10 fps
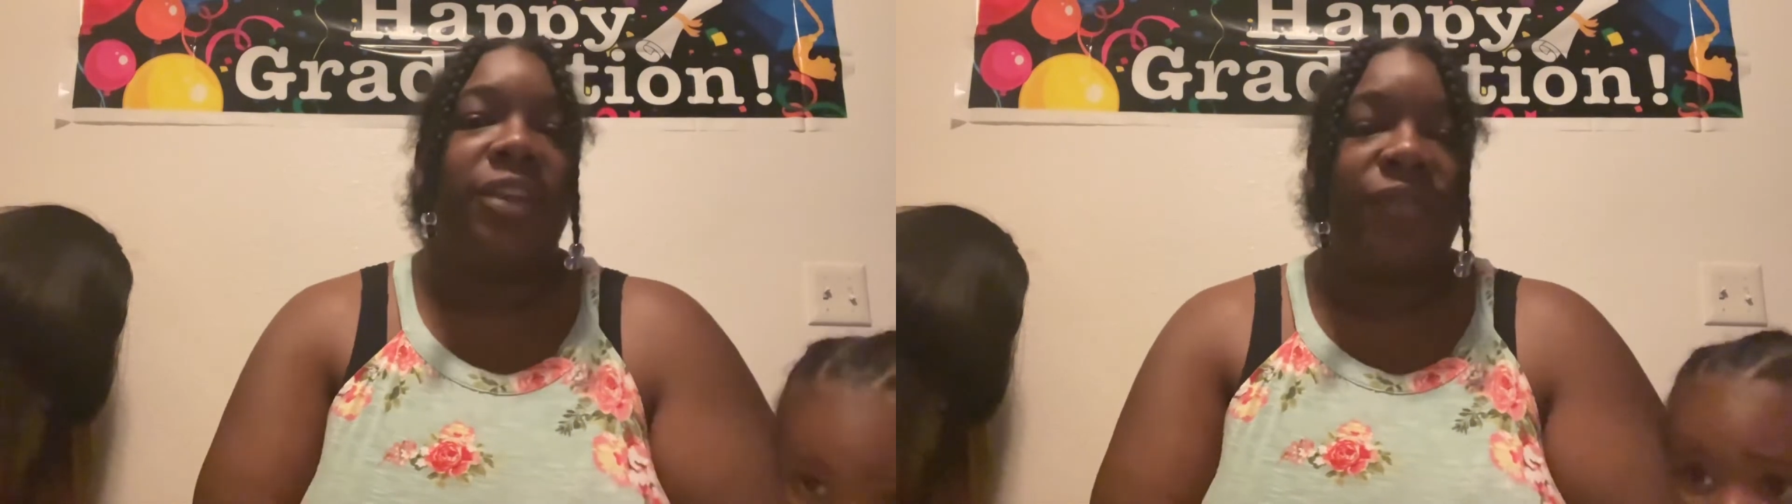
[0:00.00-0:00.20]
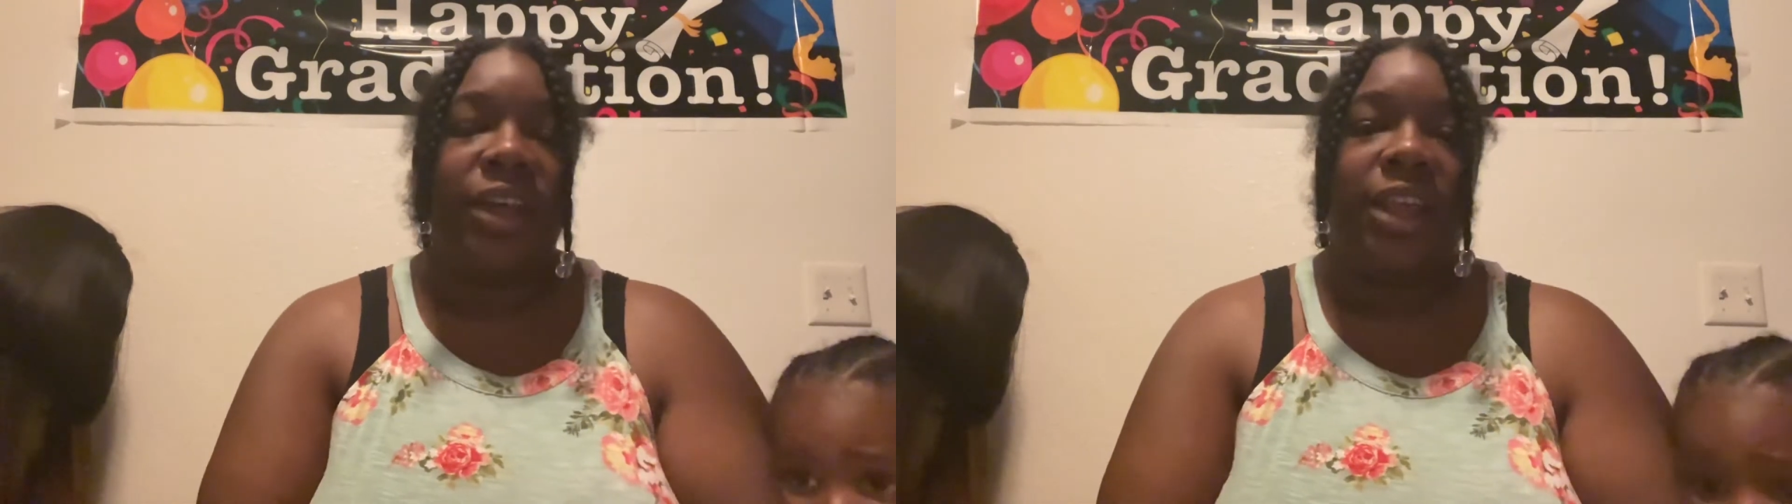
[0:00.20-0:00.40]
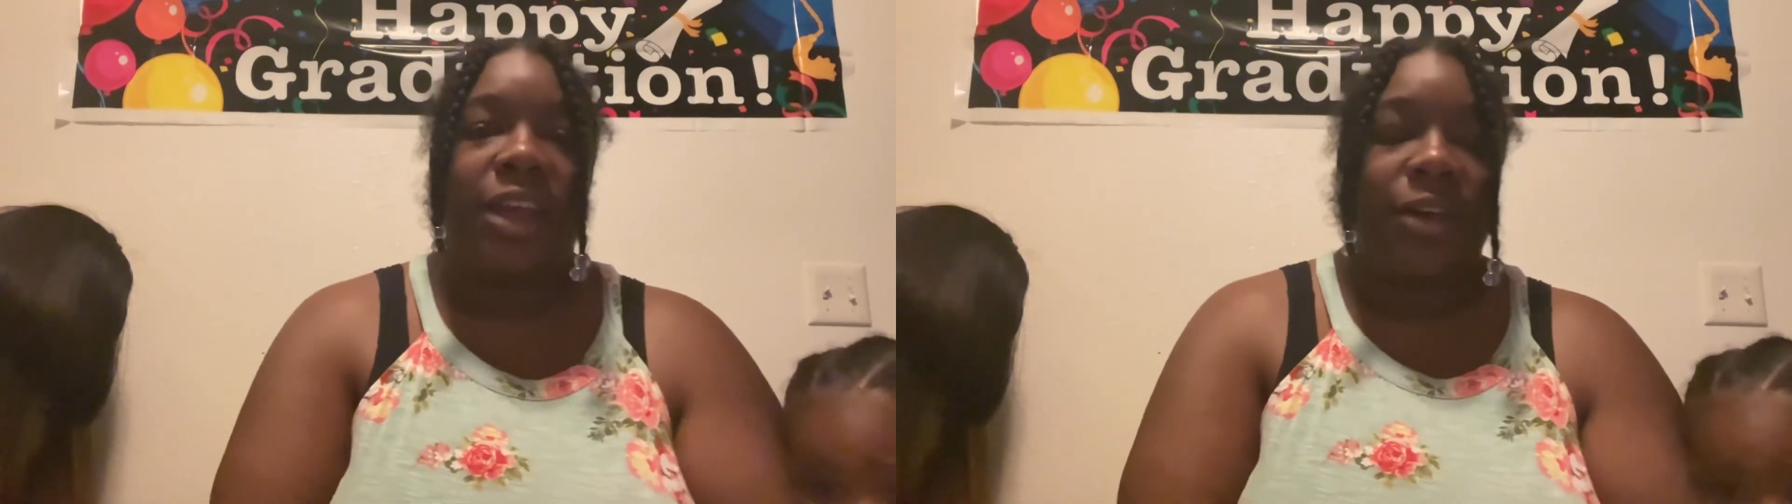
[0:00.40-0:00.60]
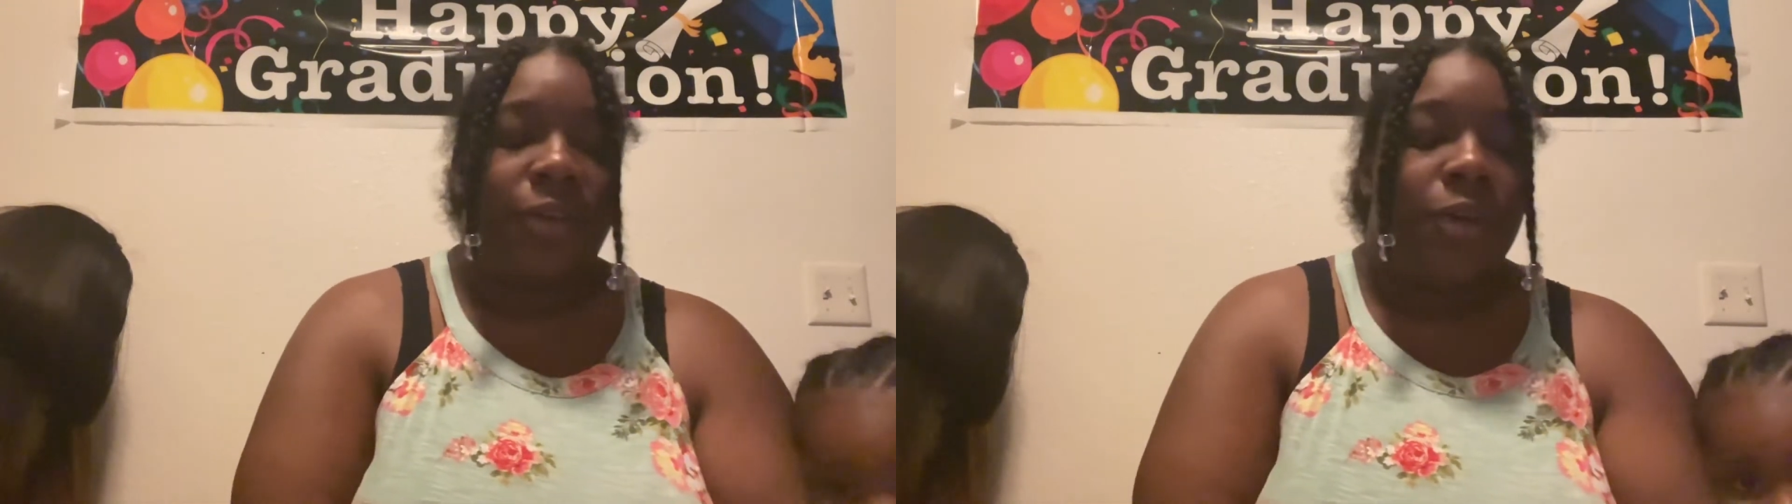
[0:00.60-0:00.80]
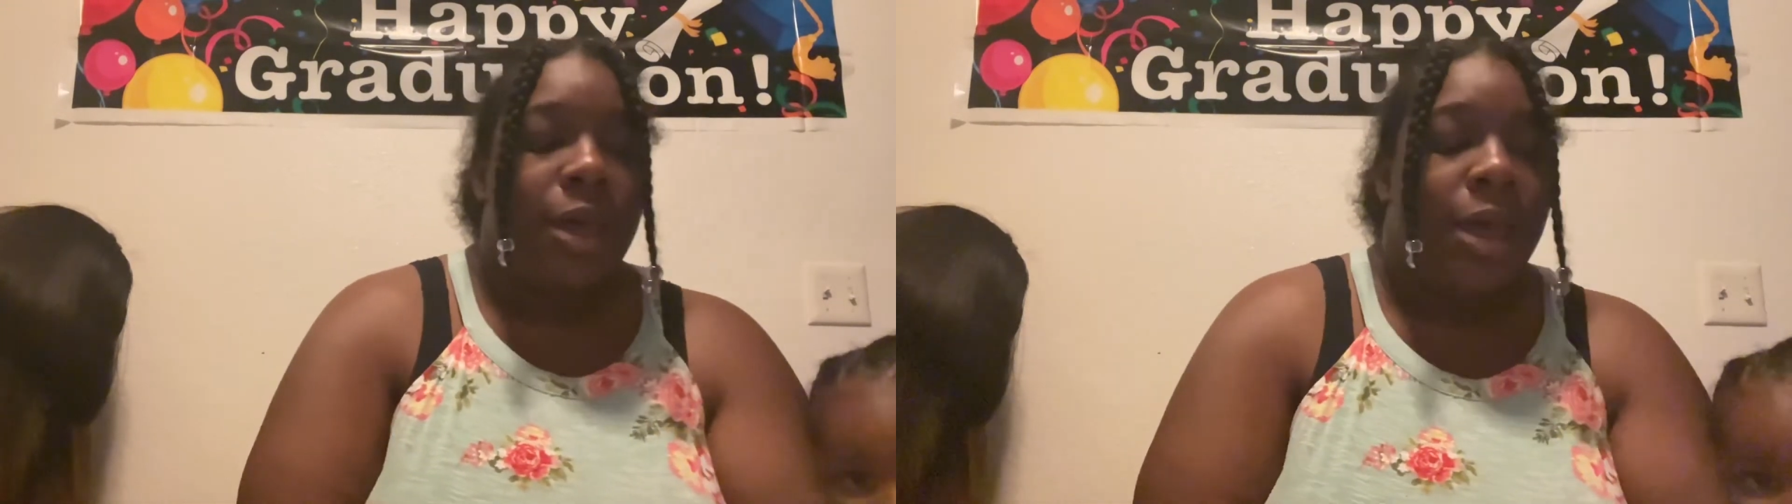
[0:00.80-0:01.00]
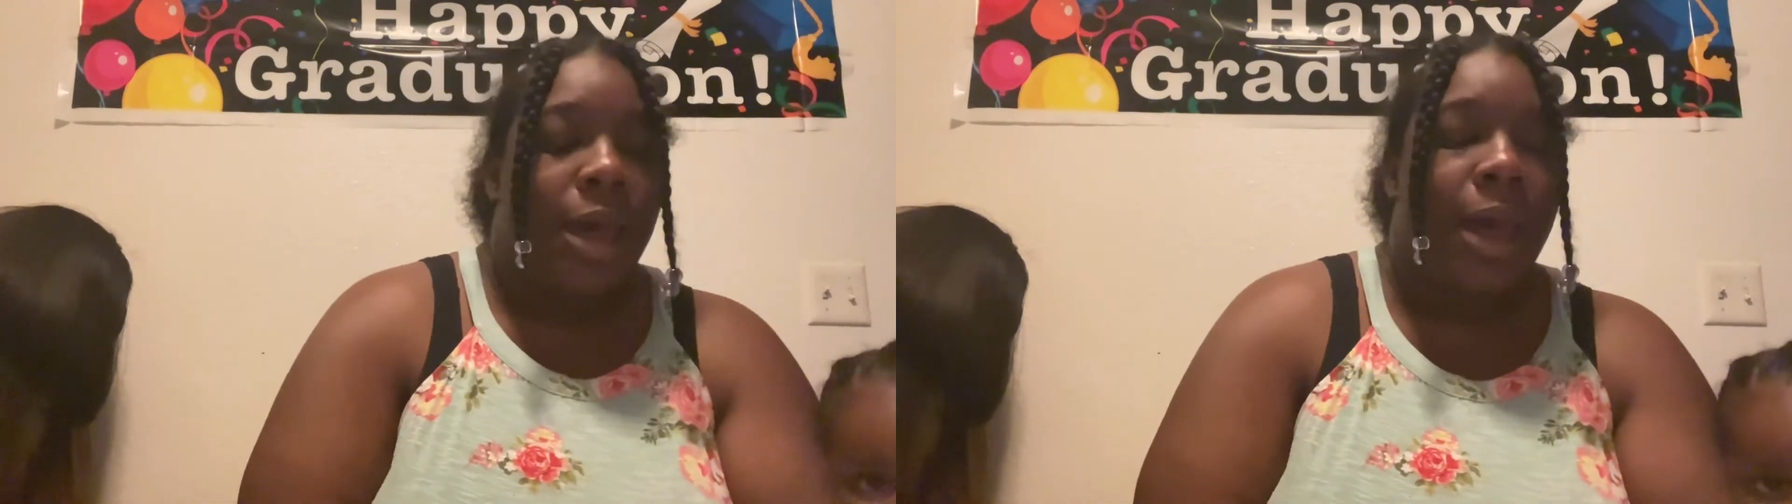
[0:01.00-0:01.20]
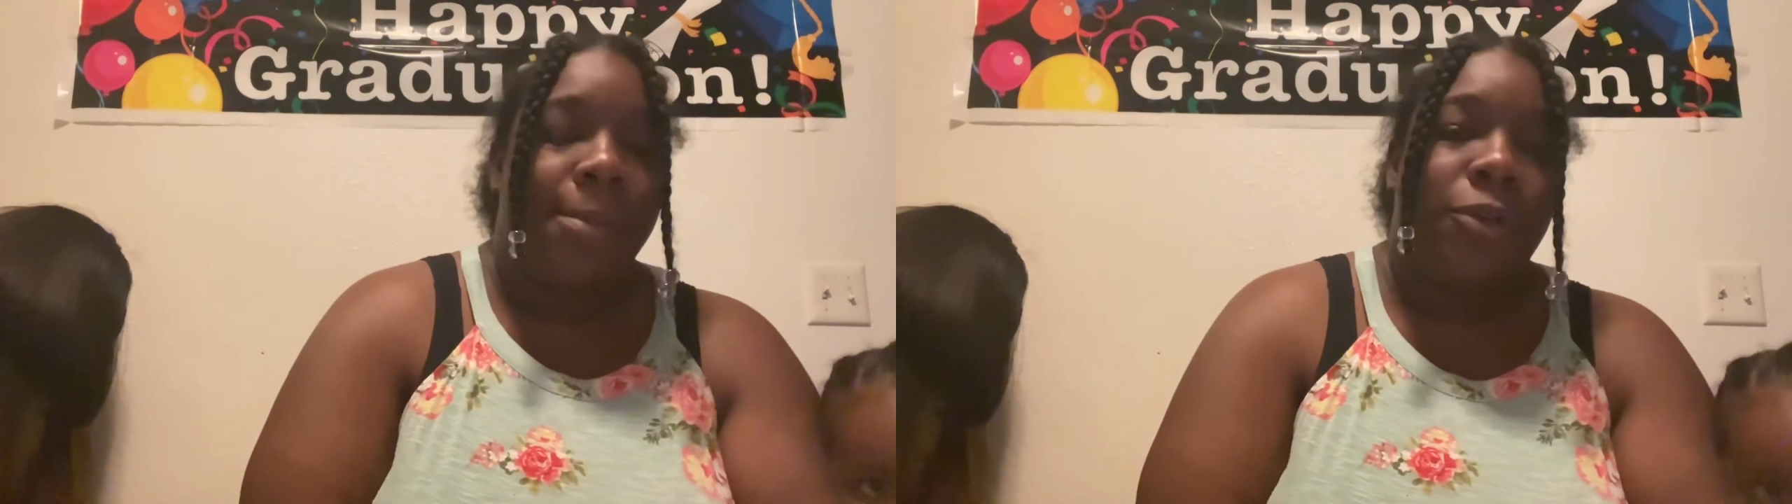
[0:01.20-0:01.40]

video, I'm